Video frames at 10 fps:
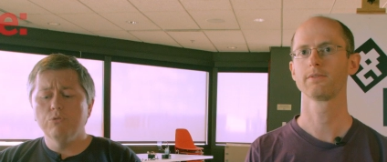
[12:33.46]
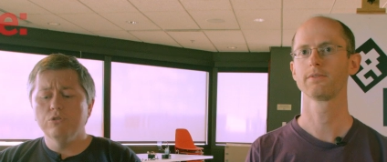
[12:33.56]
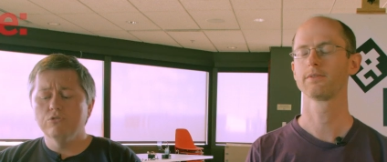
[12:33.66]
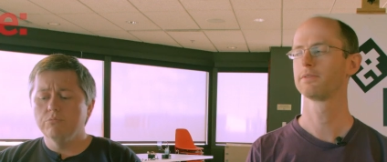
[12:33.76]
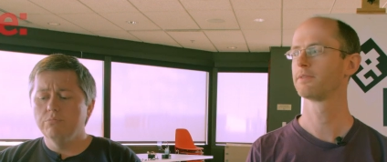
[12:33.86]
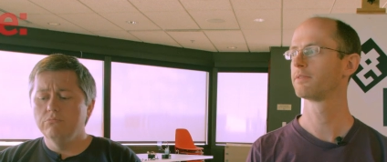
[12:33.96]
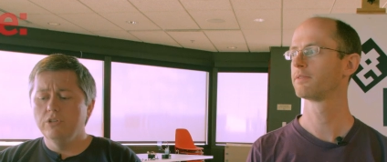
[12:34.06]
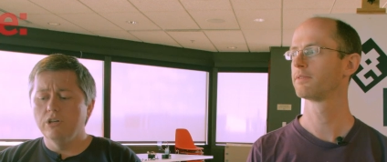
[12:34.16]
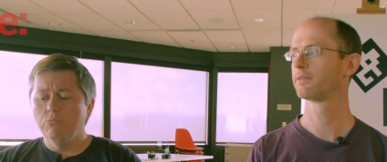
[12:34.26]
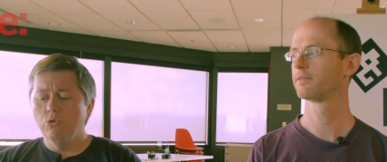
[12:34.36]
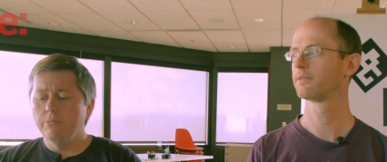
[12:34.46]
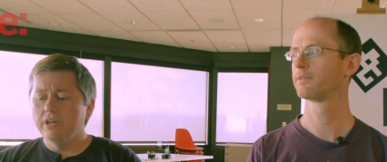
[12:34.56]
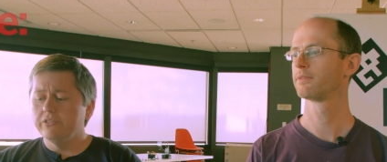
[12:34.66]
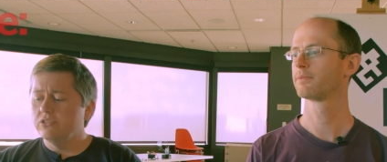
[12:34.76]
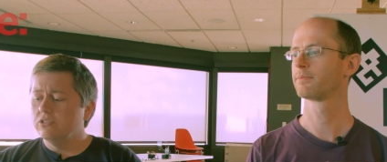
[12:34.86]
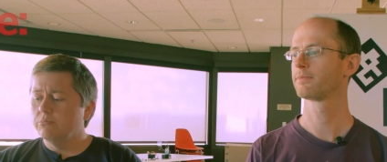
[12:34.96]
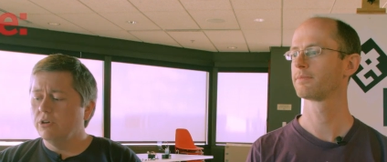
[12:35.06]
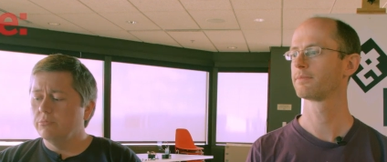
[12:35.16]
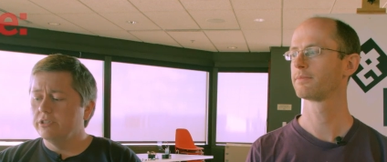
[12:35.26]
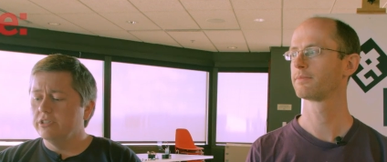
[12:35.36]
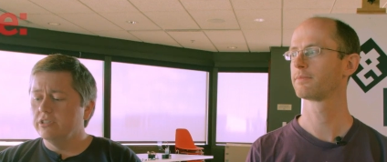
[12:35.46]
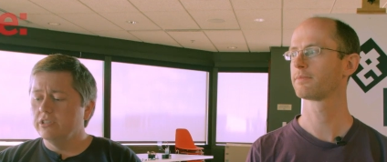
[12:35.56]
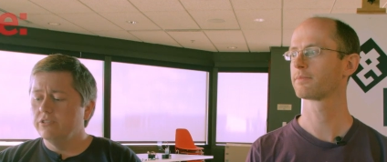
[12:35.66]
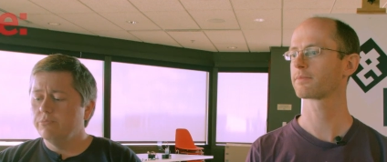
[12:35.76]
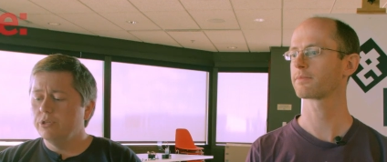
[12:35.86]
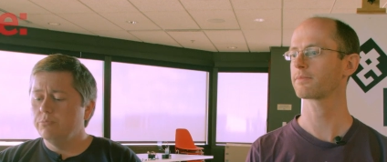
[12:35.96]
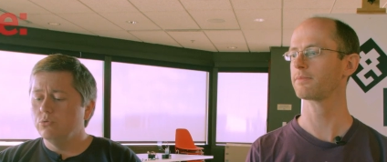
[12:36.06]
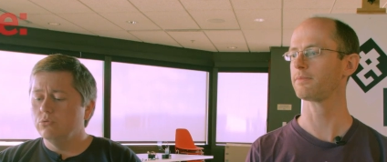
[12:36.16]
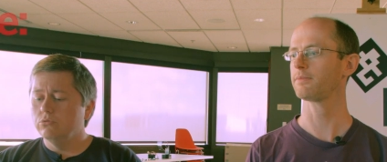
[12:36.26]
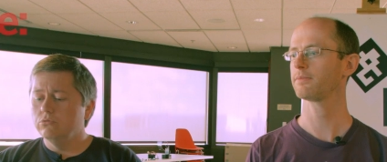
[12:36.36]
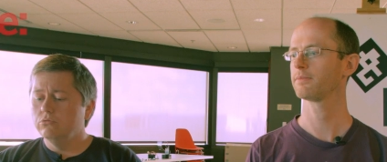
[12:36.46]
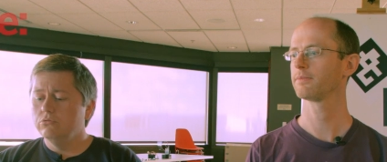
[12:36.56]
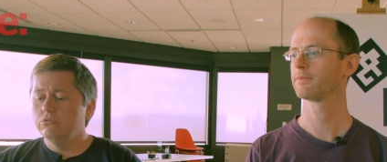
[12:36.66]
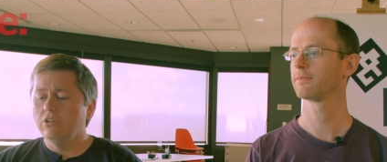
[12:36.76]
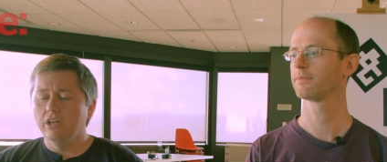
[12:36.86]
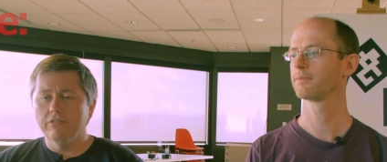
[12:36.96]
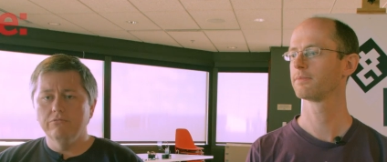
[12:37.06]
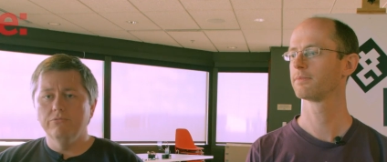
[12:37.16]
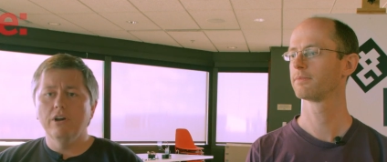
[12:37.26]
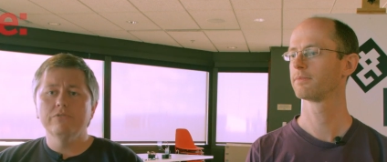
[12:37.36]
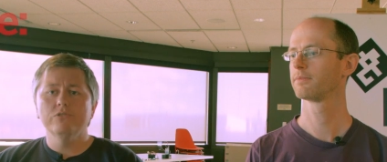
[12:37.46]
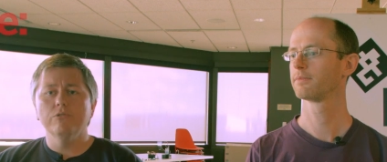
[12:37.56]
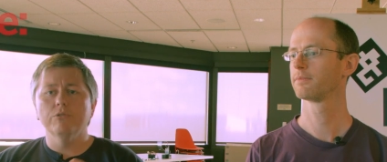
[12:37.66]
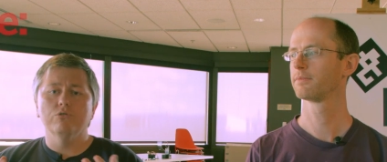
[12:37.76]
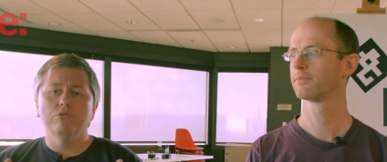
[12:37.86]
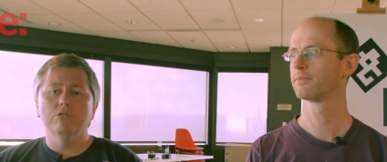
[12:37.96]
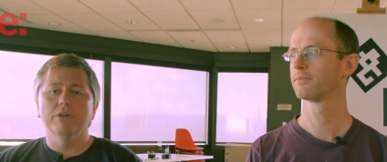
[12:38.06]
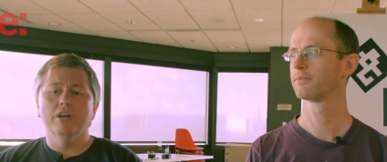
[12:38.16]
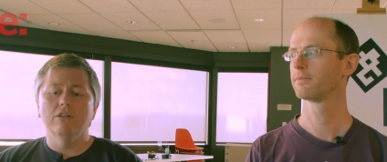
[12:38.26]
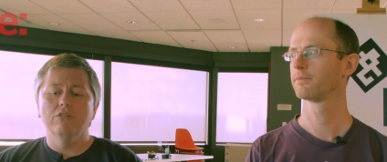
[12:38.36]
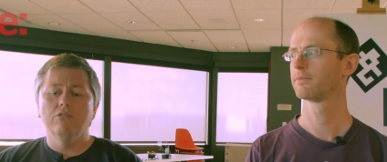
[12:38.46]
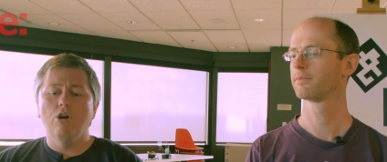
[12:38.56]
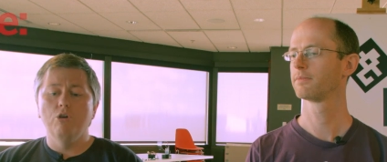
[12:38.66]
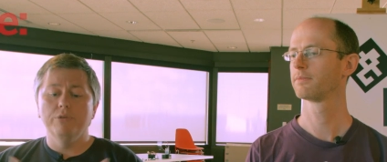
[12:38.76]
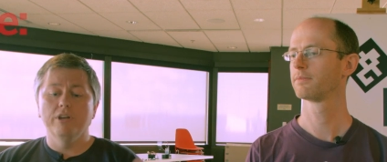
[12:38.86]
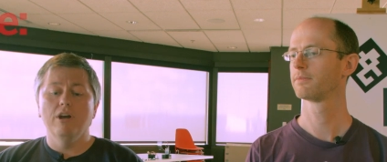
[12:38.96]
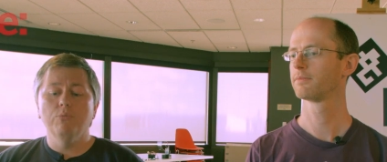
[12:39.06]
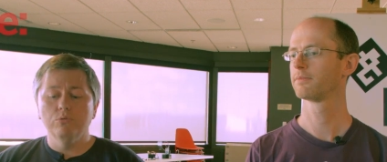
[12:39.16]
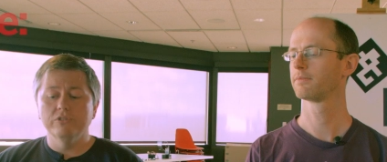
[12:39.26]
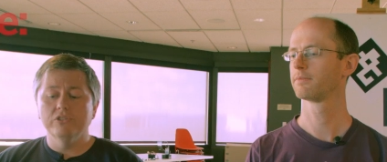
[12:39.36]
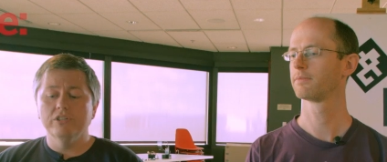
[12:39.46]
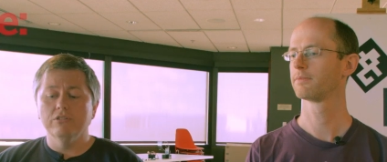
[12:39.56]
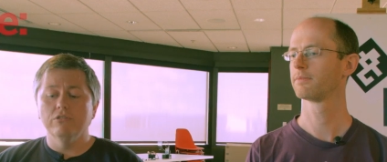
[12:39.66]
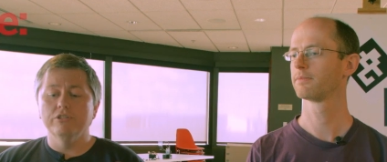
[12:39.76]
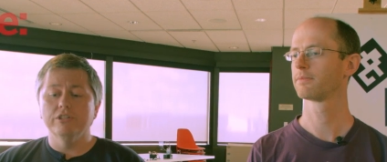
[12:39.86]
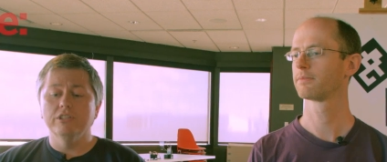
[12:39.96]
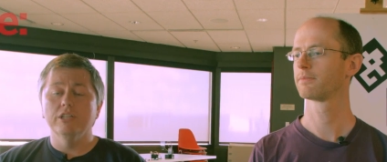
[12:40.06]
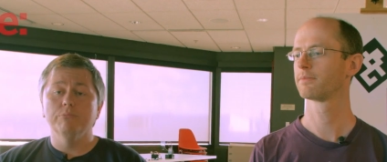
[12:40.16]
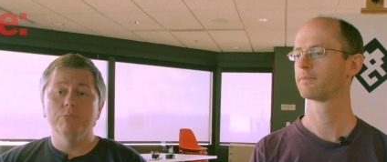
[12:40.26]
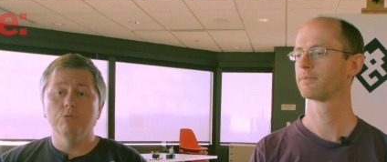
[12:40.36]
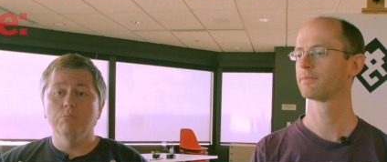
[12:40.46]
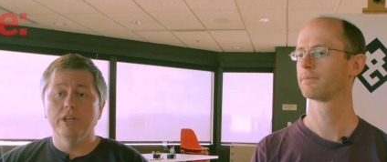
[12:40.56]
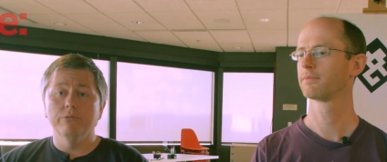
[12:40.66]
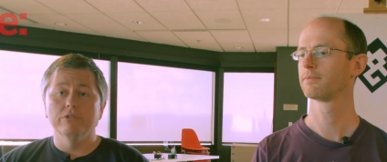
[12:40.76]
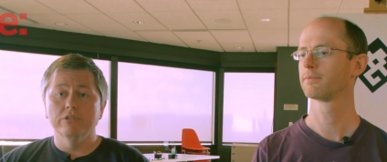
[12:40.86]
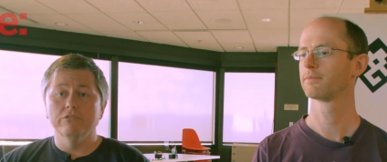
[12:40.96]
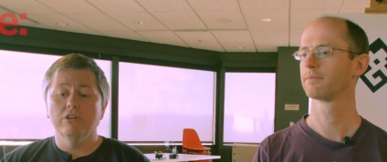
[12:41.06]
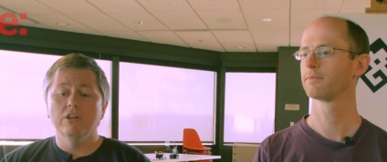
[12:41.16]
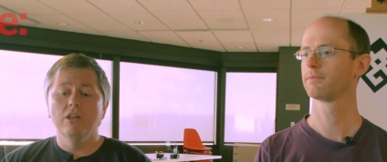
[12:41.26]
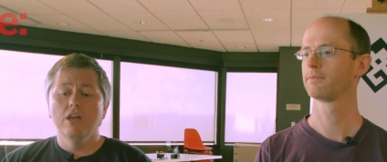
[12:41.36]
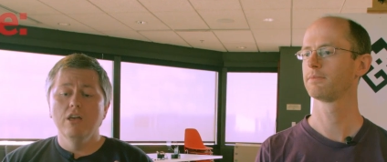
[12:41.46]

Speaker 1: want to talk you know, more about this in the public and give people, like Valve is very much all about opening up all this technology and letting people play with it, right?